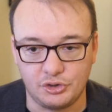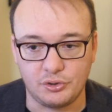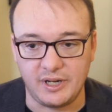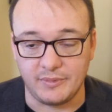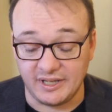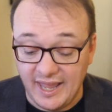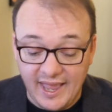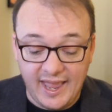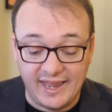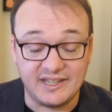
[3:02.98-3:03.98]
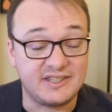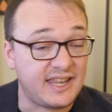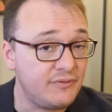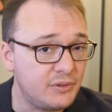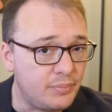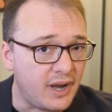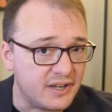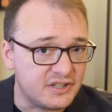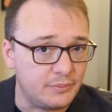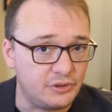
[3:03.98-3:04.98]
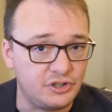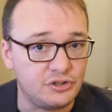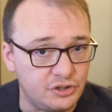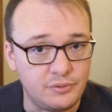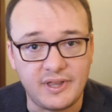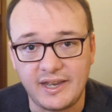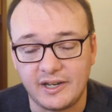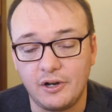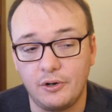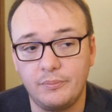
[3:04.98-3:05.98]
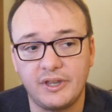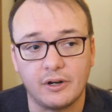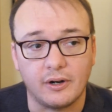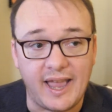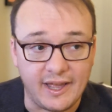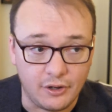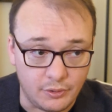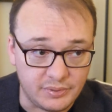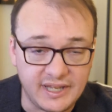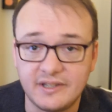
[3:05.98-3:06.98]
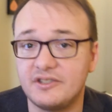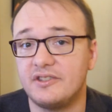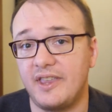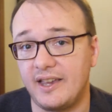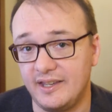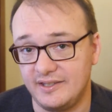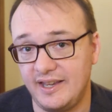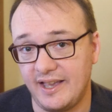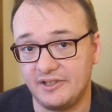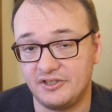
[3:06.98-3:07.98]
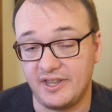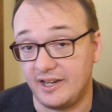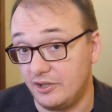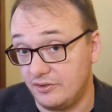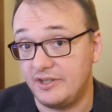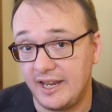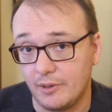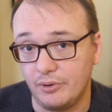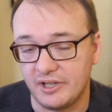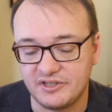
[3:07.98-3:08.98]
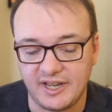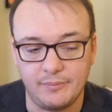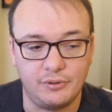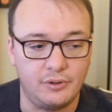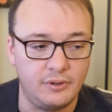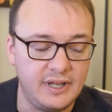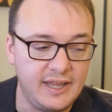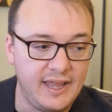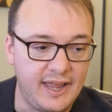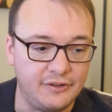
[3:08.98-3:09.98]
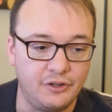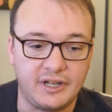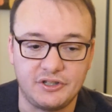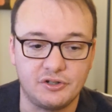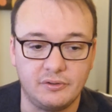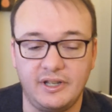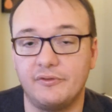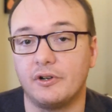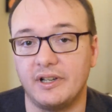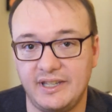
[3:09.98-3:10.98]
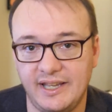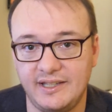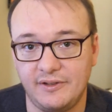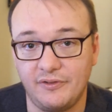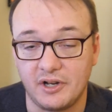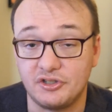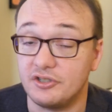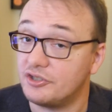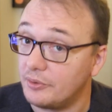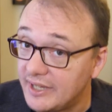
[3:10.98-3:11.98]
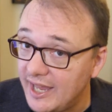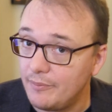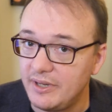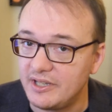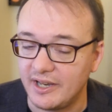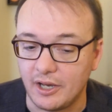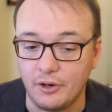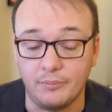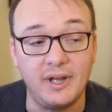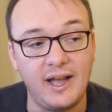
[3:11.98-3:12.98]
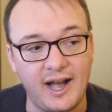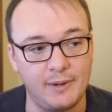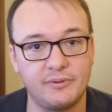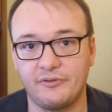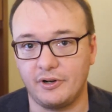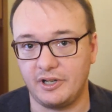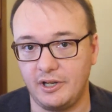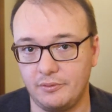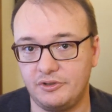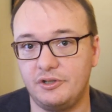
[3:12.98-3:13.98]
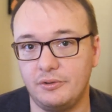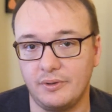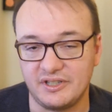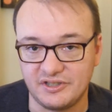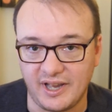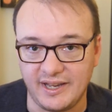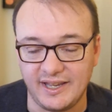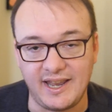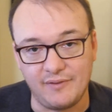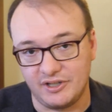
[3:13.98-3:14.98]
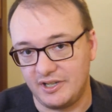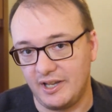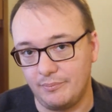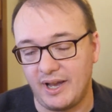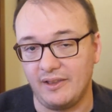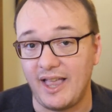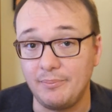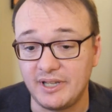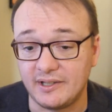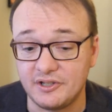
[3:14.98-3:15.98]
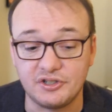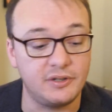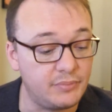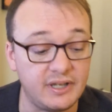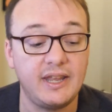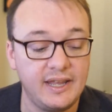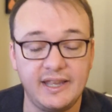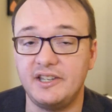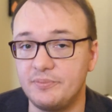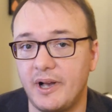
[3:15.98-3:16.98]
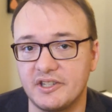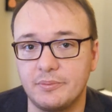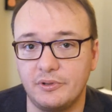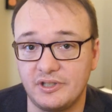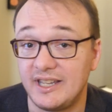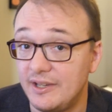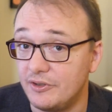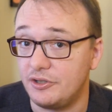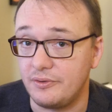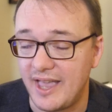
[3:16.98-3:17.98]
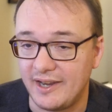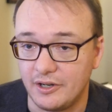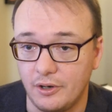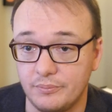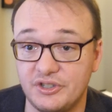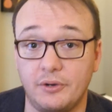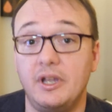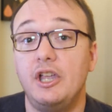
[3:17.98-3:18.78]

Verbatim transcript: treatment. And it's even possible to do that at home. There are at home kits that can test, that can take a blood sample and look at your liver and kidney function. So it can be done at home. I prefer to go to a site and have it done by a lab technician, but it is possible to even do that at home. So